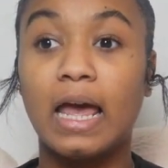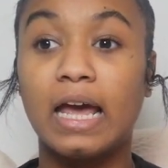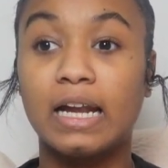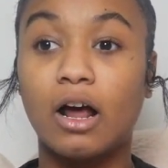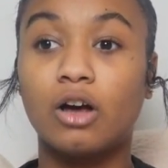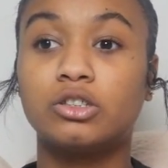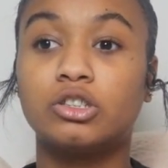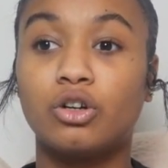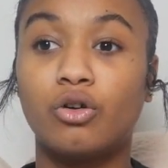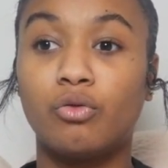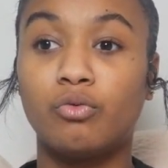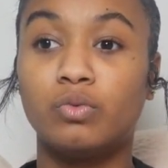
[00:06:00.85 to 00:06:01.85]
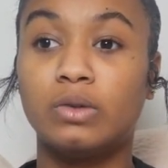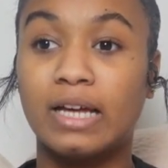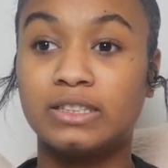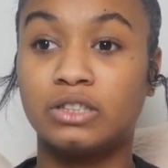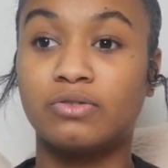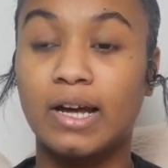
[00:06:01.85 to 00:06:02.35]
And I also
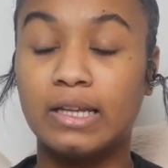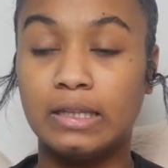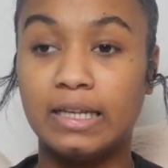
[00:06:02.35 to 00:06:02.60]
like to write